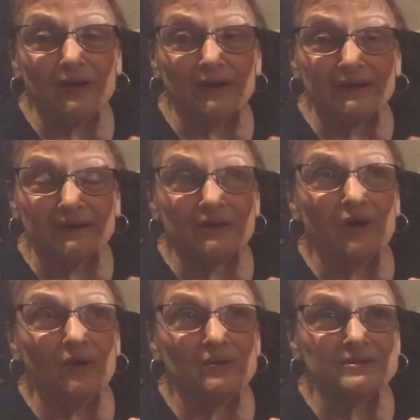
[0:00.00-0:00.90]
Or
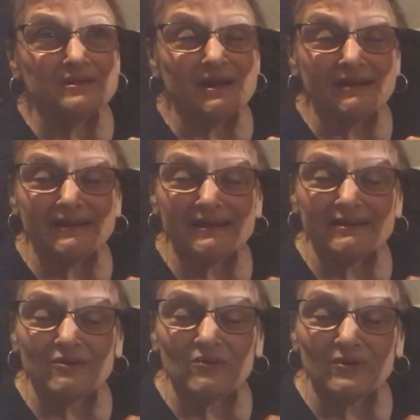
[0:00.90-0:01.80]
go is I think in
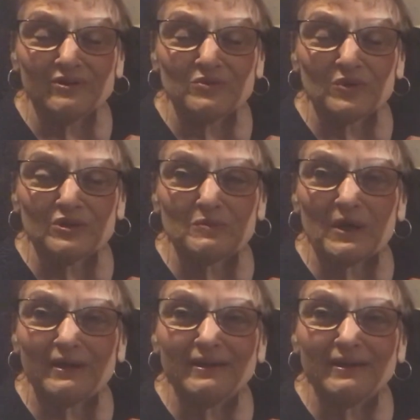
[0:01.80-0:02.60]
the orange words, but